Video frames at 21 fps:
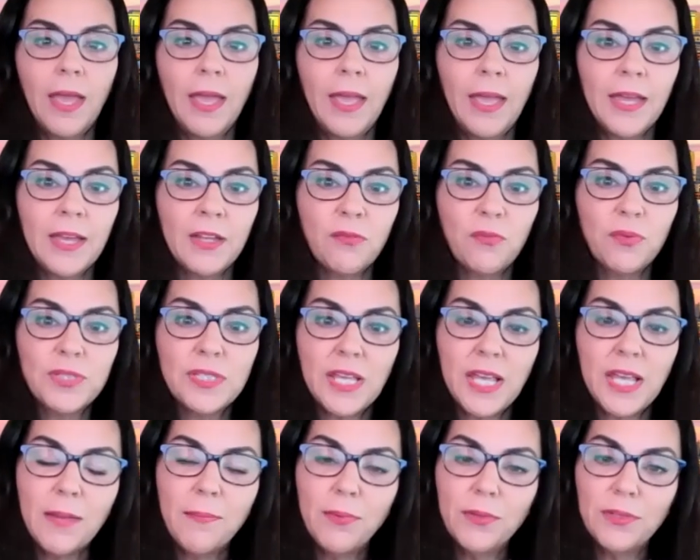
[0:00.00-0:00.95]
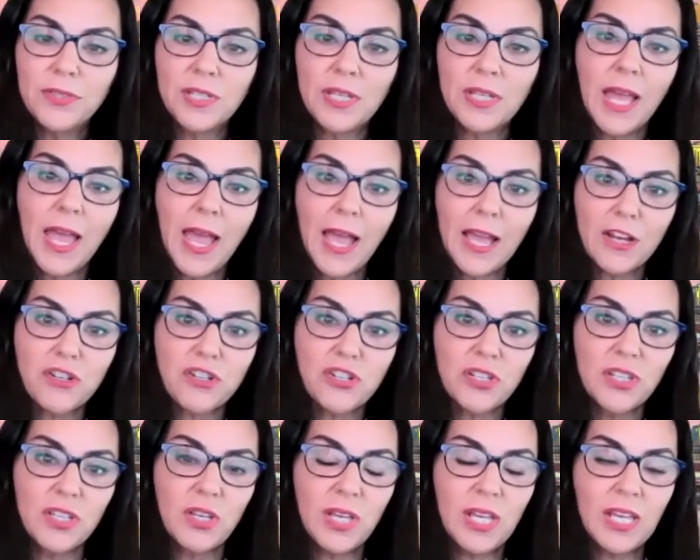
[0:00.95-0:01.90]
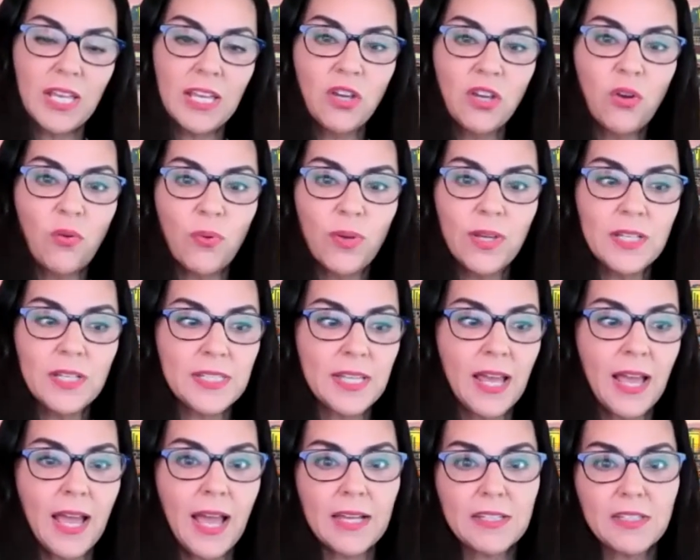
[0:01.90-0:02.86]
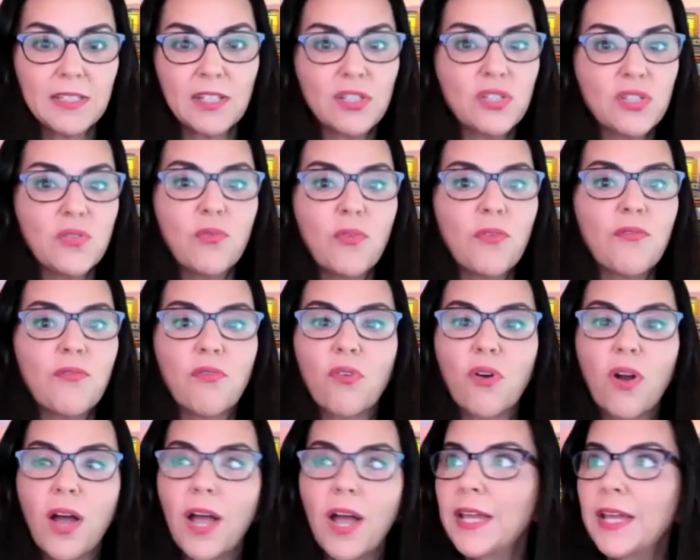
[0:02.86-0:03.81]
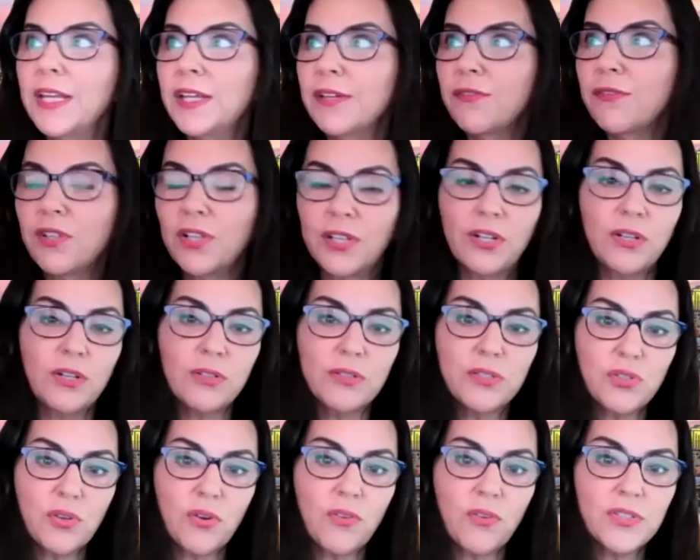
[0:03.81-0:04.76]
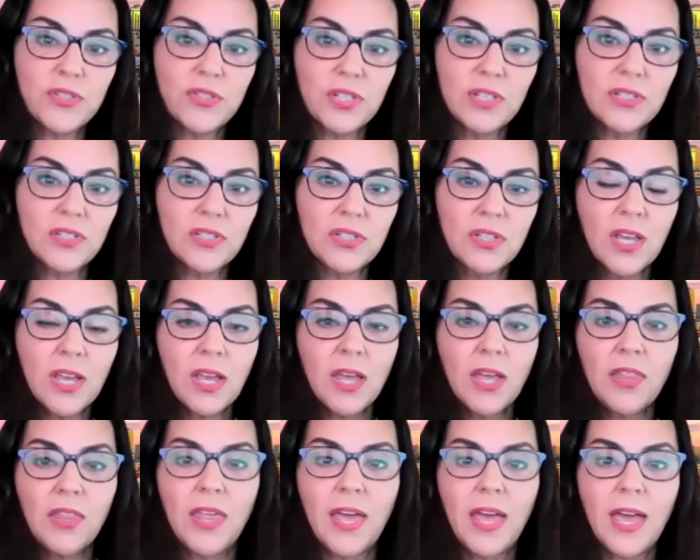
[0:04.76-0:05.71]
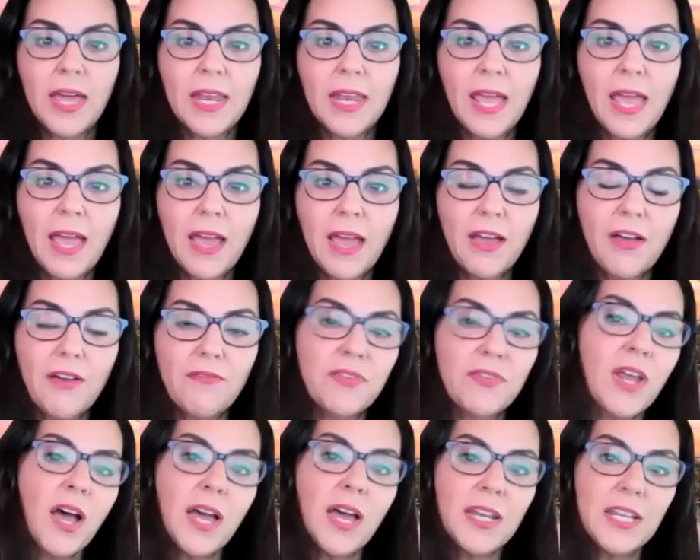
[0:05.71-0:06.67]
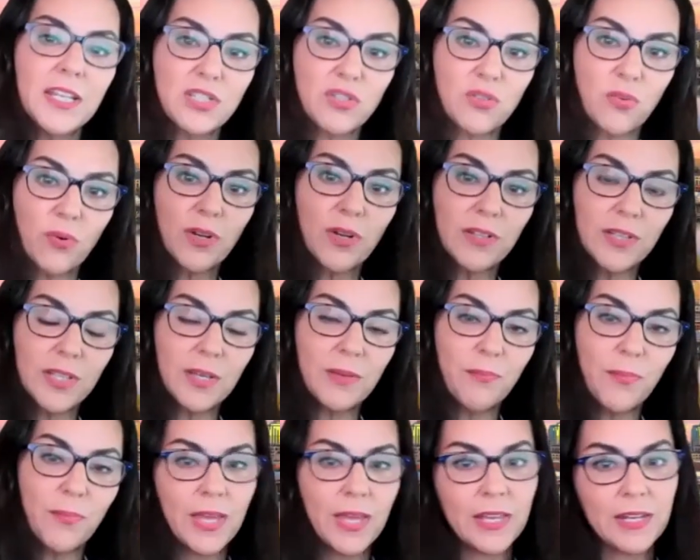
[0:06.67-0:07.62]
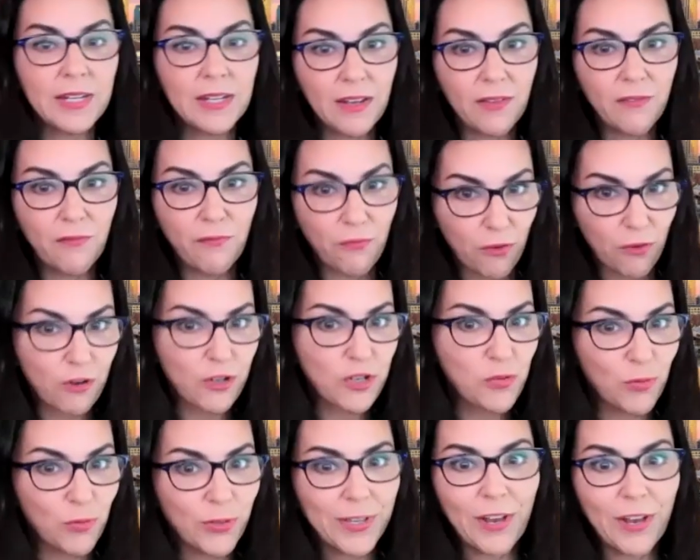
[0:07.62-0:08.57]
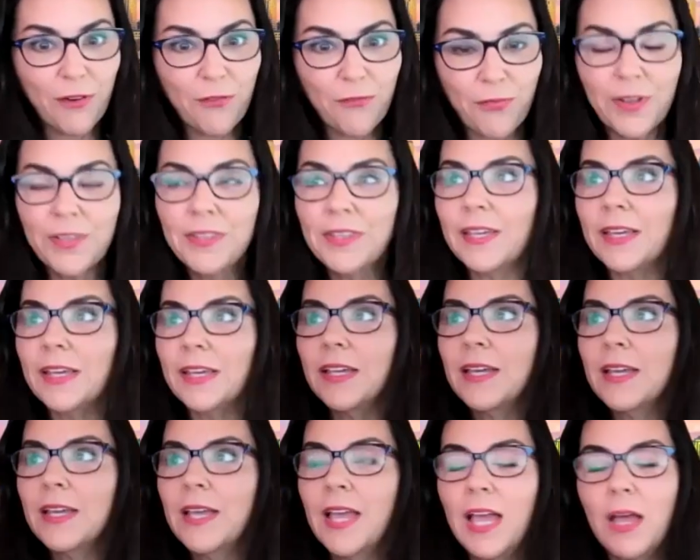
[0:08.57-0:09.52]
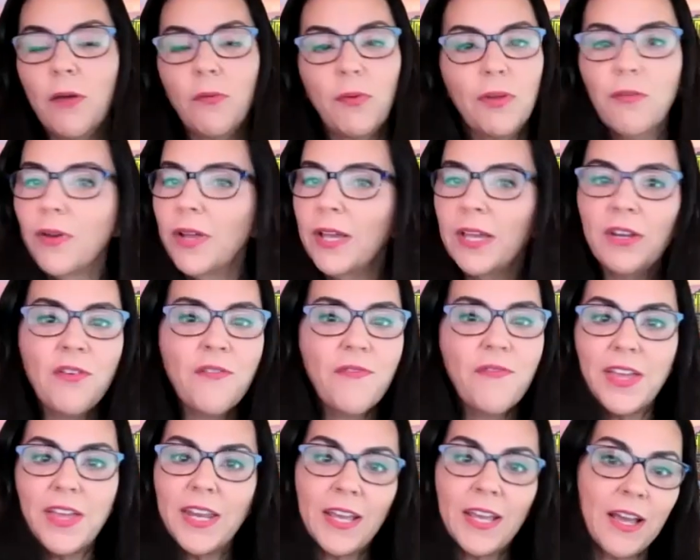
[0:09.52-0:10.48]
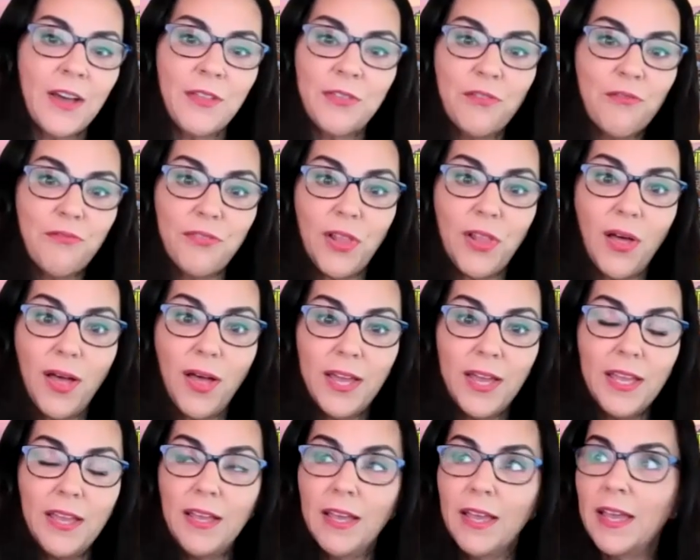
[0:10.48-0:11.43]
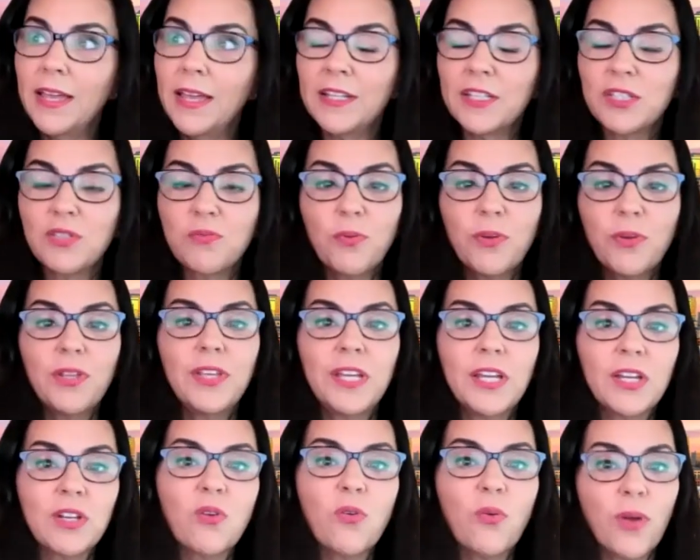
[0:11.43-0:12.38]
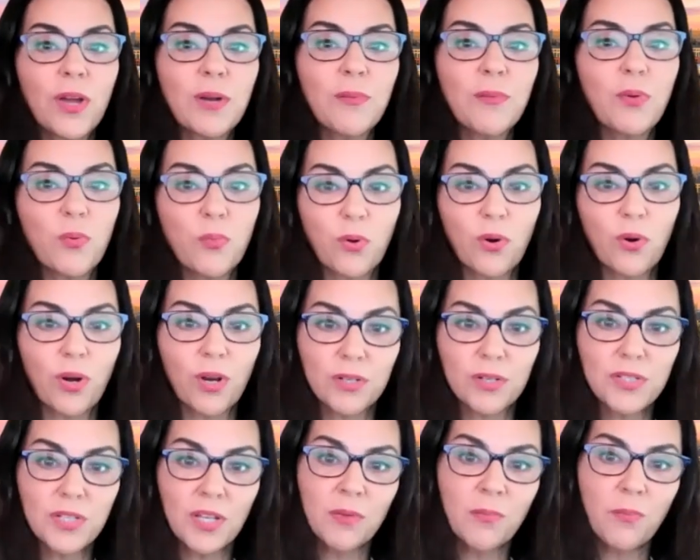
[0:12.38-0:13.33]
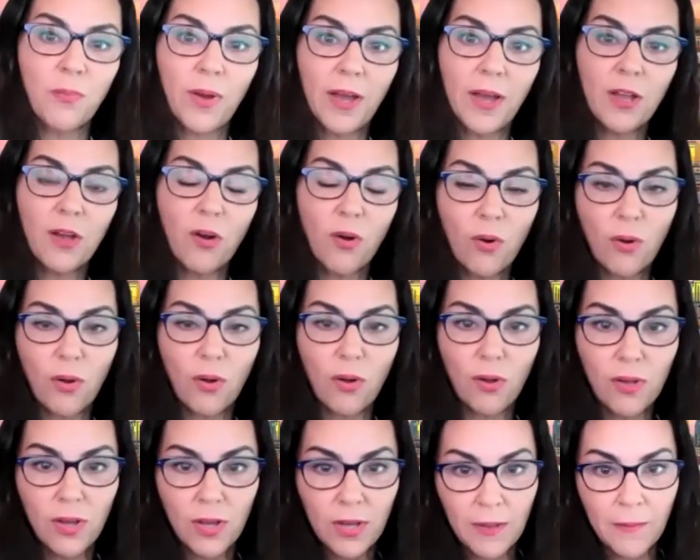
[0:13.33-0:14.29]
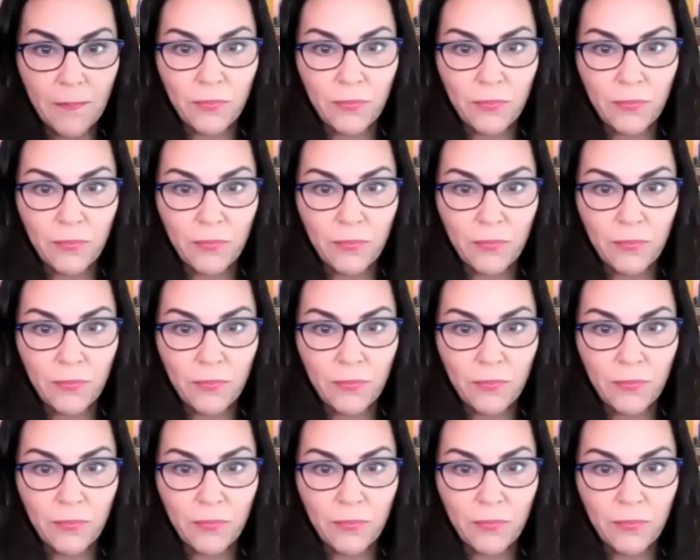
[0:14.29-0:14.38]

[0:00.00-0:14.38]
and was able to actually increase access to a variety of clinical services that have not historically been virtual care friendly. We were innovating on the fly, and it's really incredible work done by all